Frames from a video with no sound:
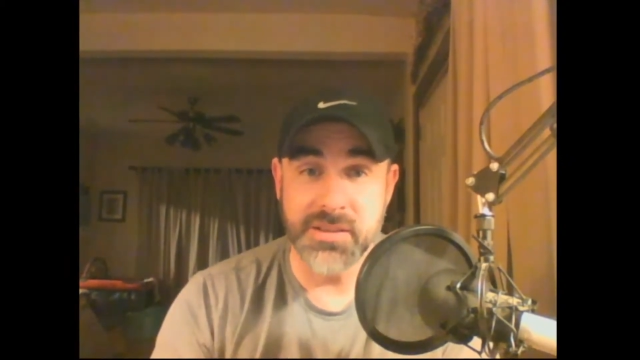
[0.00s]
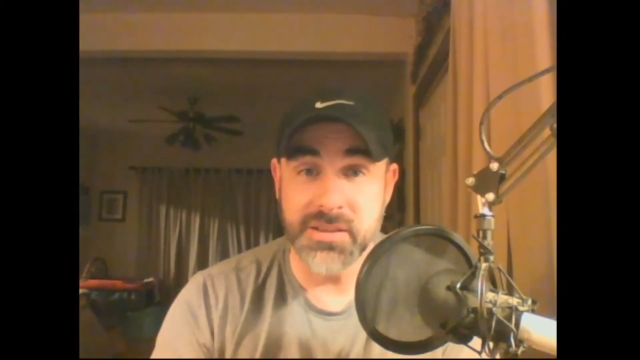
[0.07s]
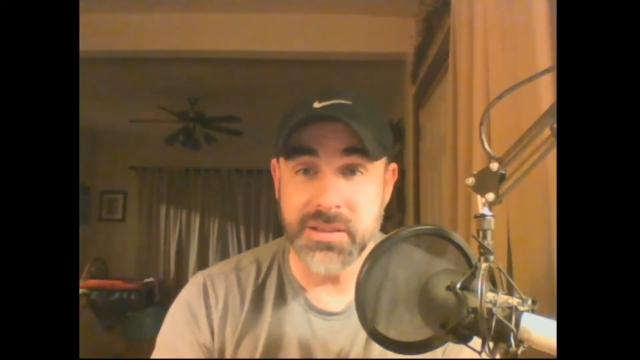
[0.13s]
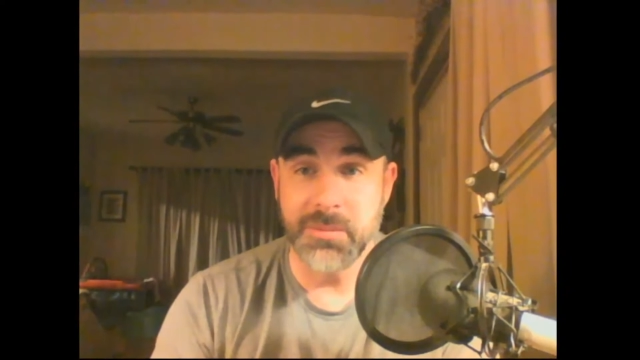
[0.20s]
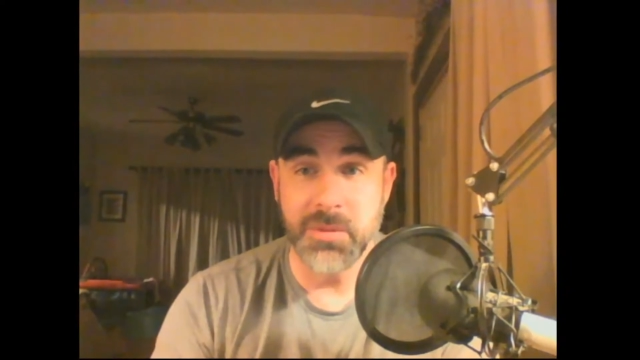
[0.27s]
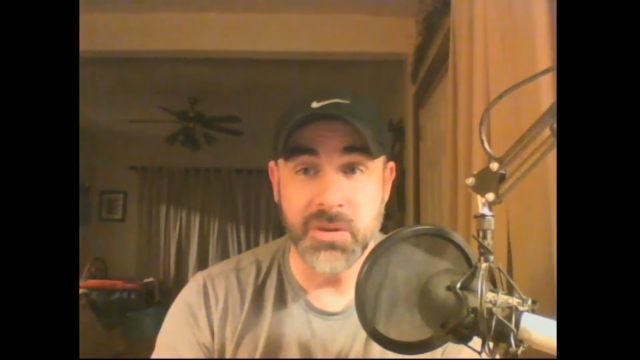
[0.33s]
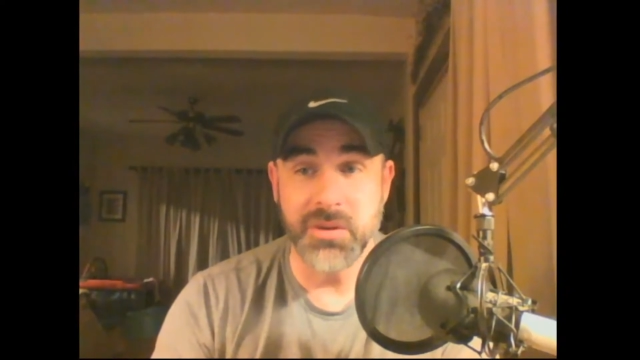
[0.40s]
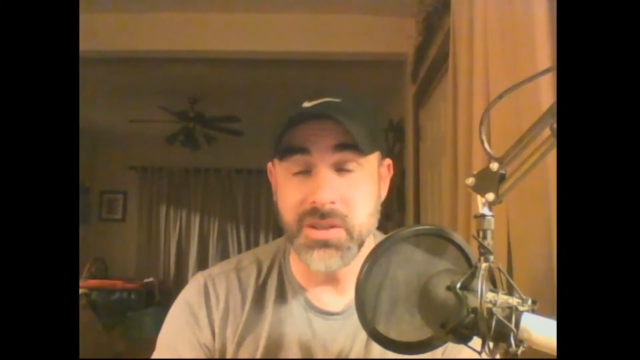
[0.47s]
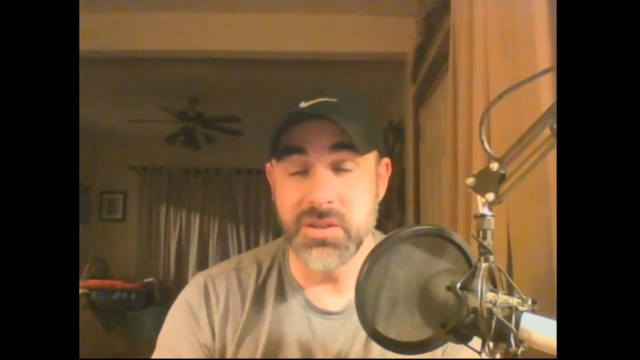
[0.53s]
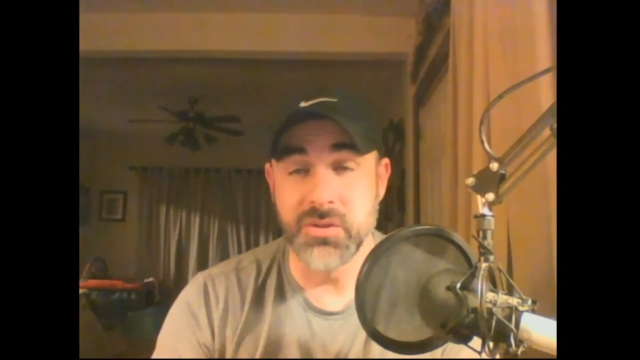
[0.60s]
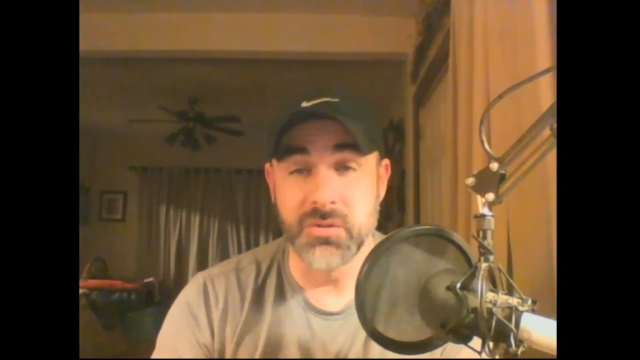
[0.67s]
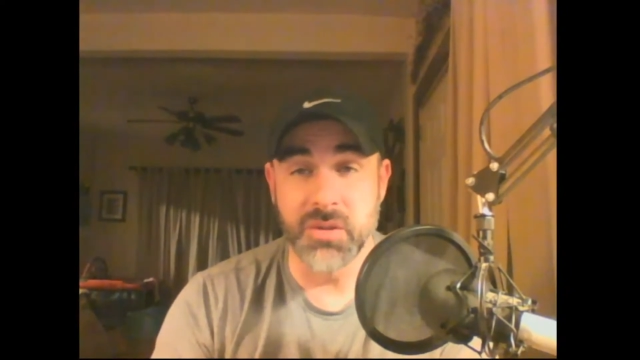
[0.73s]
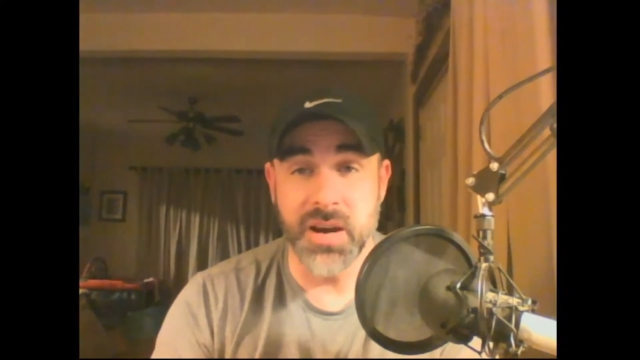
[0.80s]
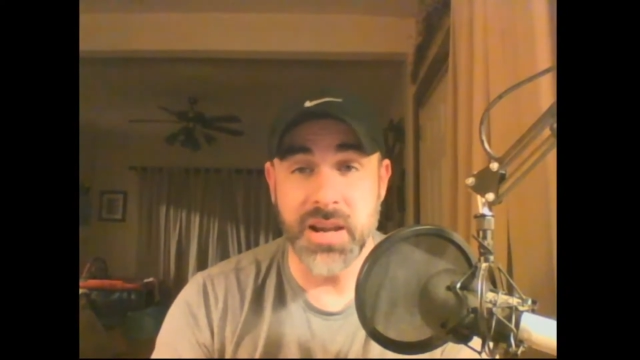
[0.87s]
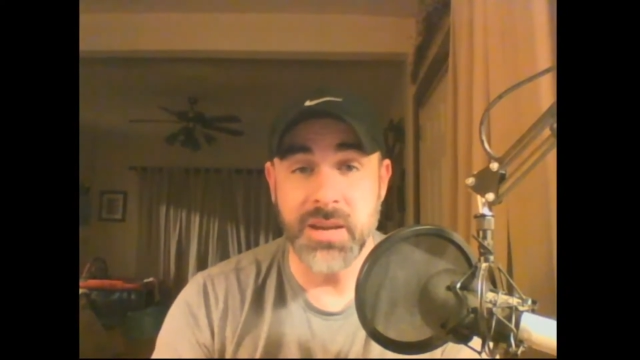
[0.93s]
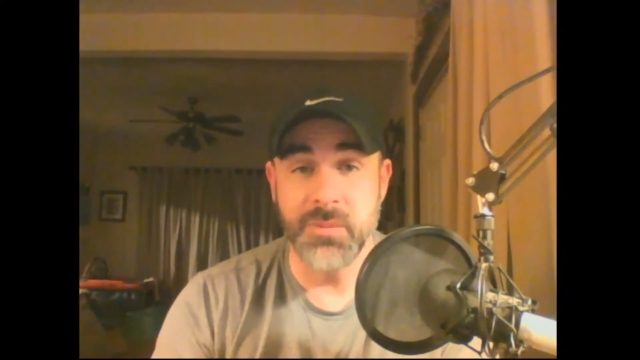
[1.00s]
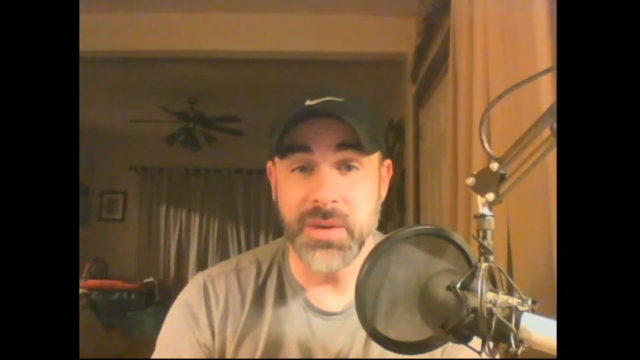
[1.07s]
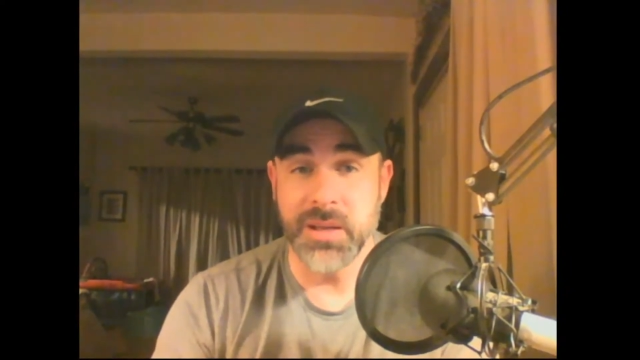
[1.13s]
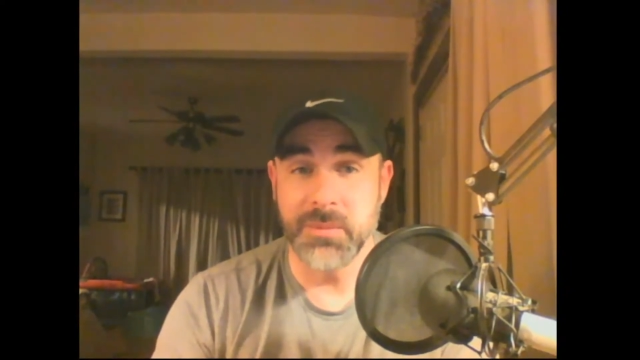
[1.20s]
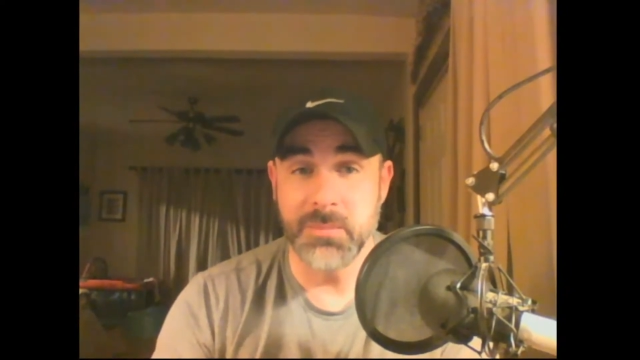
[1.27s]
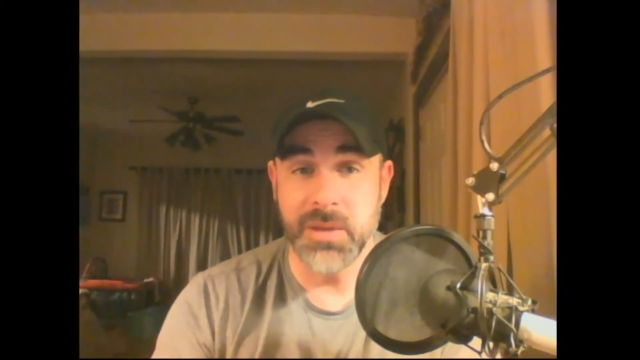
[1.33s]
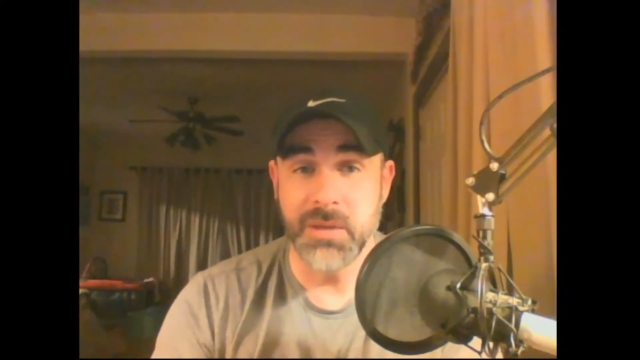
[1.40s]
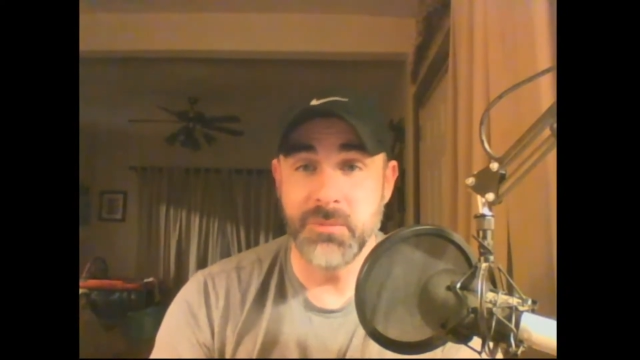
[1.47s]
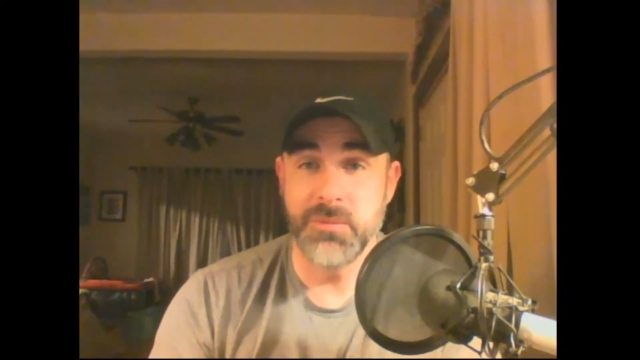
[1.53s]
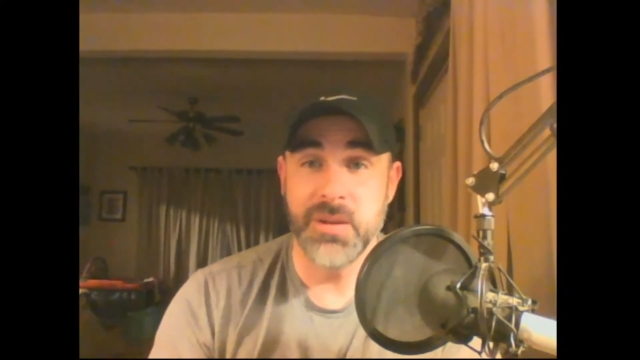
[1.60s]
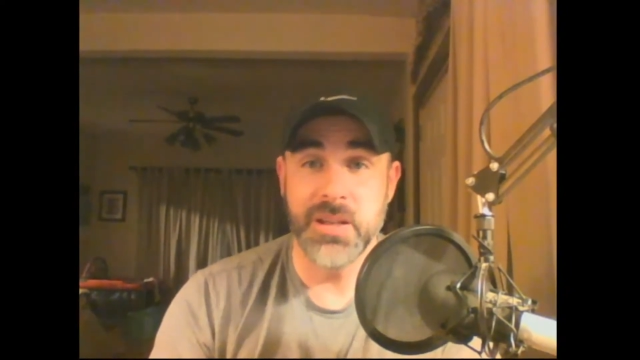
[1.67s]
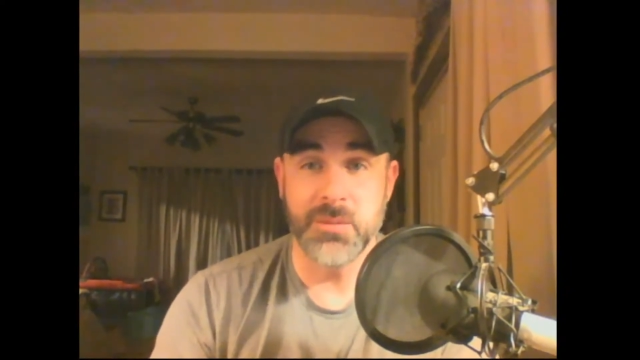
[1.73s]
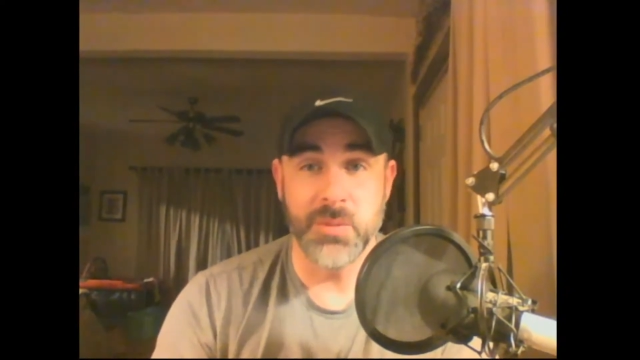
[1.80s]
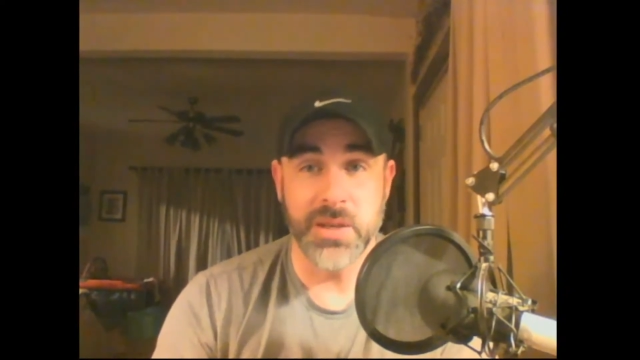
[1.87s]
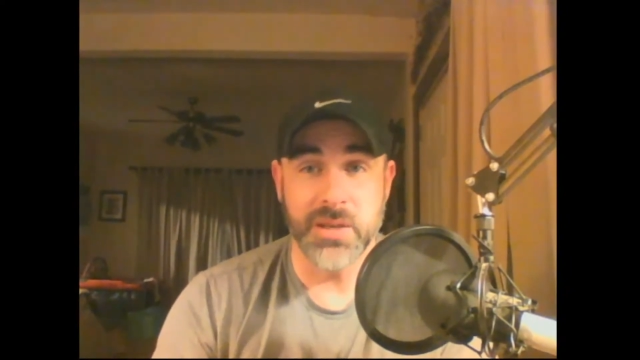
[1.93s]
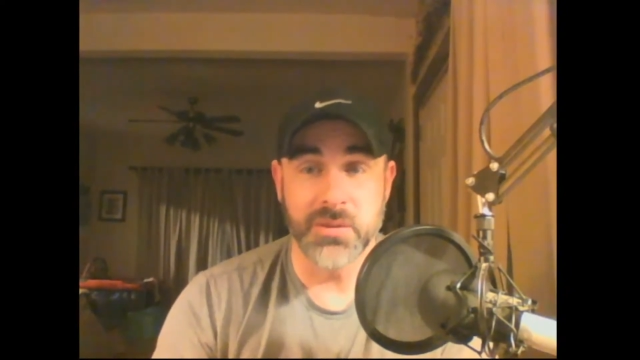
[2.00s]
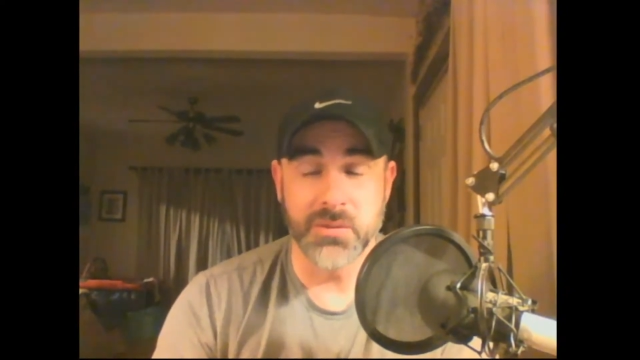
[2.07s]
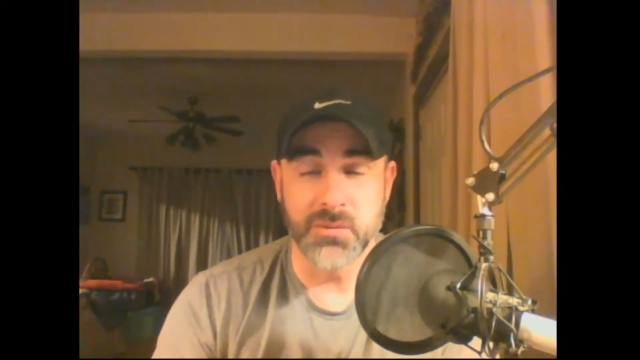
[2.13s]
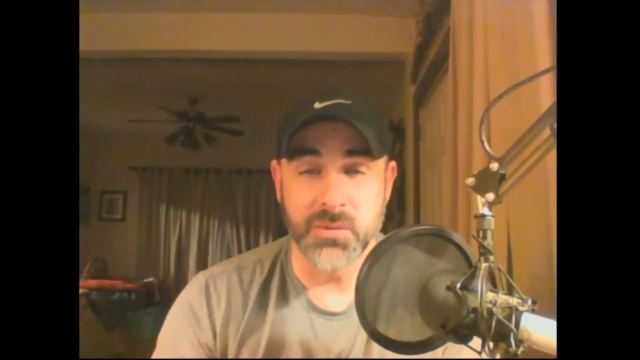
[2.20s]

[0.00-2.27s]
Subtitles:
This community is great. We can benefit and we can